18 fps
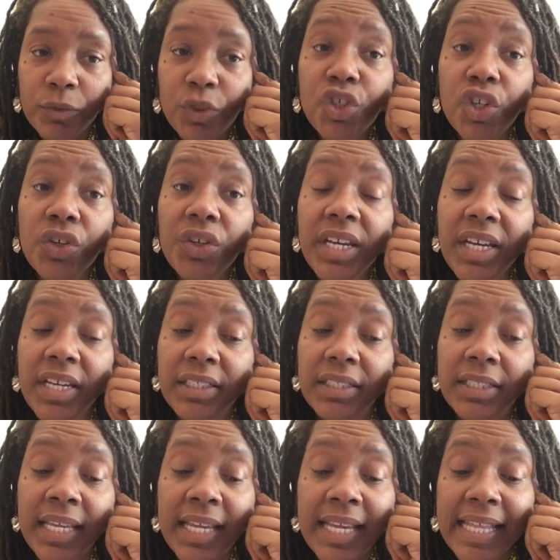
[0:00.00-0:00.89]
So
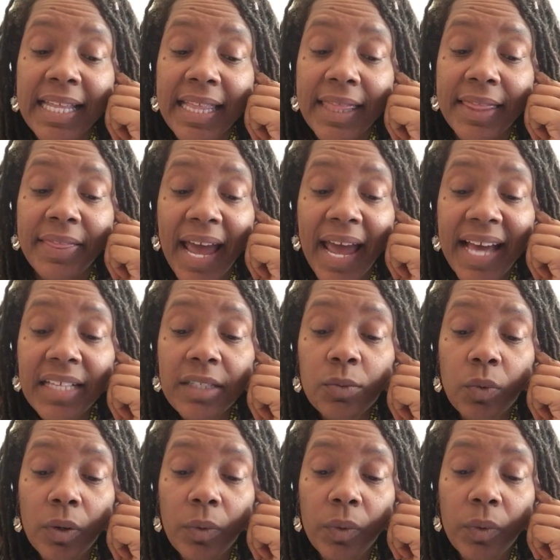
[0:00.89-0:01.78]
yes,
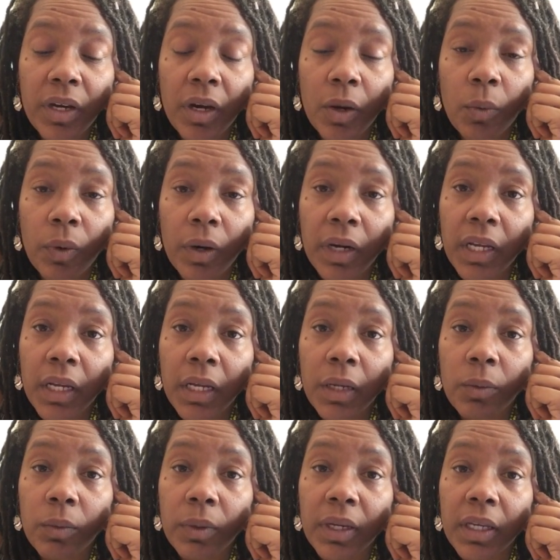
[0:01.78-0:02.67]
that's what we are
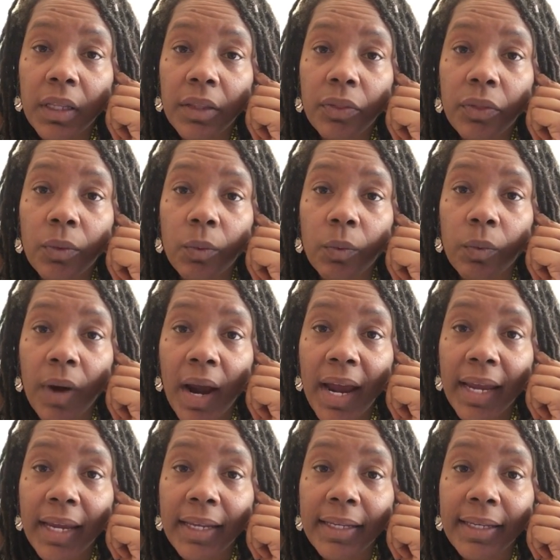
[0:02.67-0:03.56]
working with
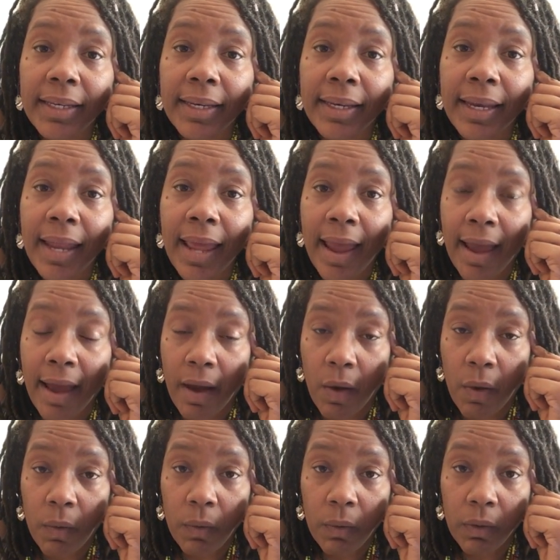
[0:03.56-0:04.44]
right
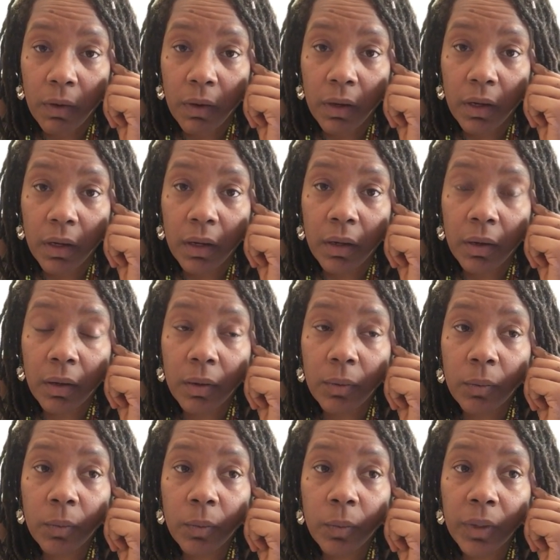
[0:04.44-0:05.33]
now
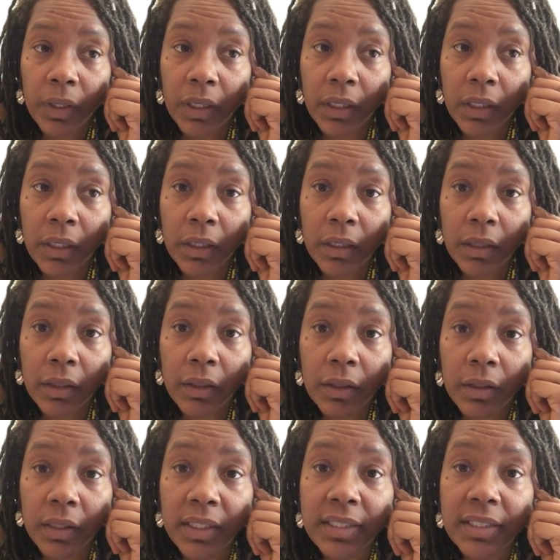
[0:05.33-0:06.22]
with
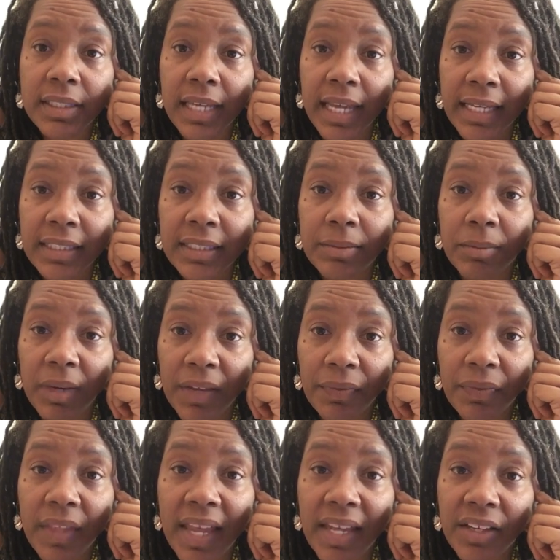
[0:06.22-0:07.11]

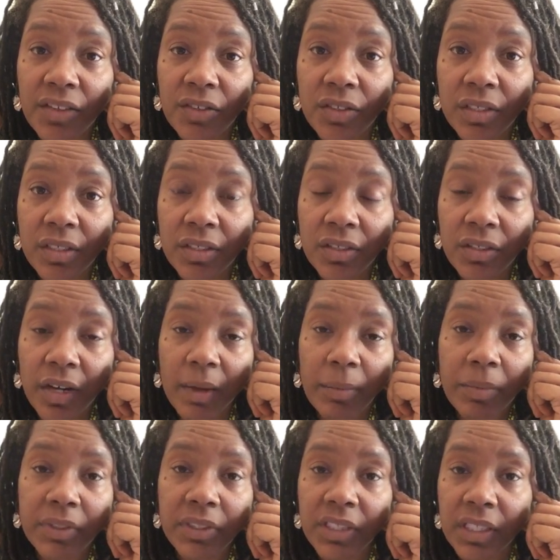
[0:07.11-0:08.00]
this.
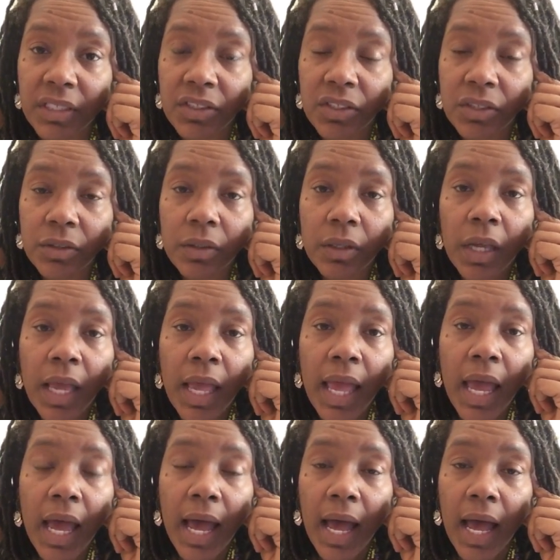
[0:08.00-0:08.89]
Appreciate you.
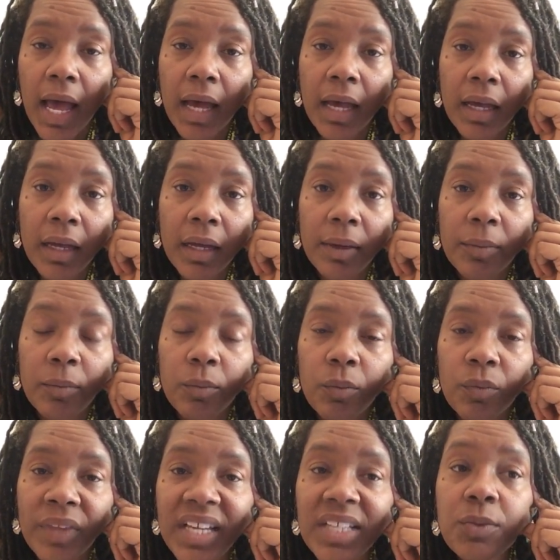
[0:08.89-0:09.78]

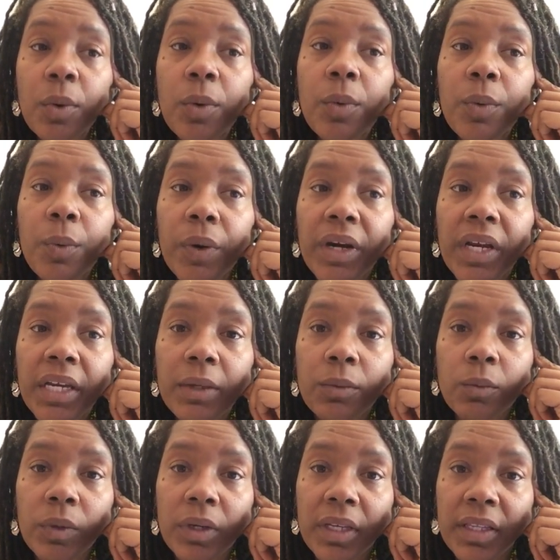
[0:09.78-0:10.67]
That's what we're working
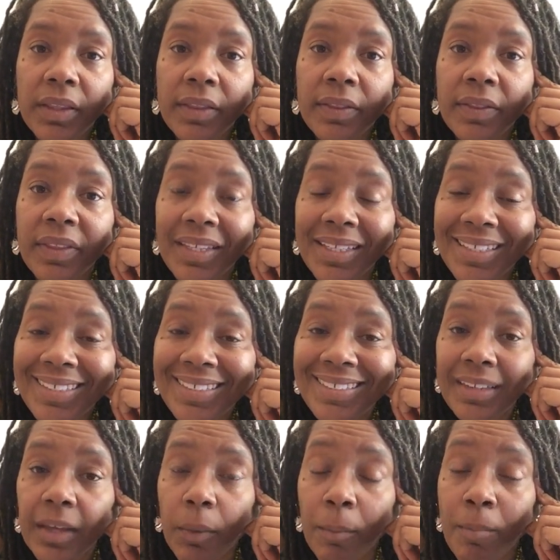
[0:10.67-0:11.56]
with
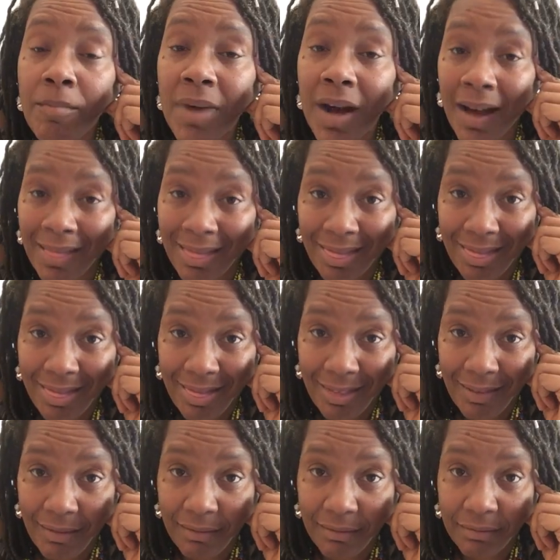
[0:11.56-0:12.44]
this
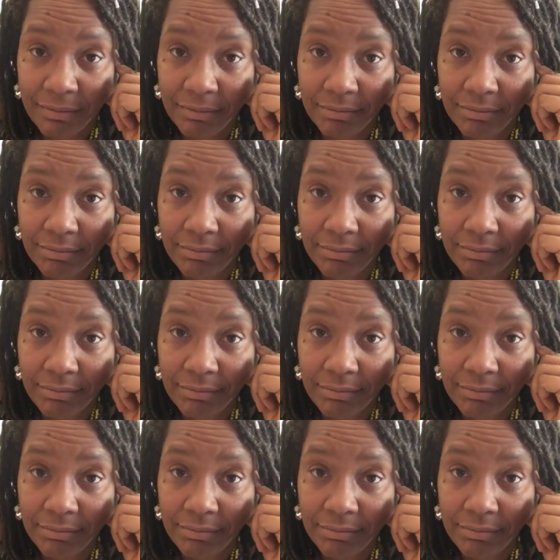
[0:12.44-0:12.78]
month.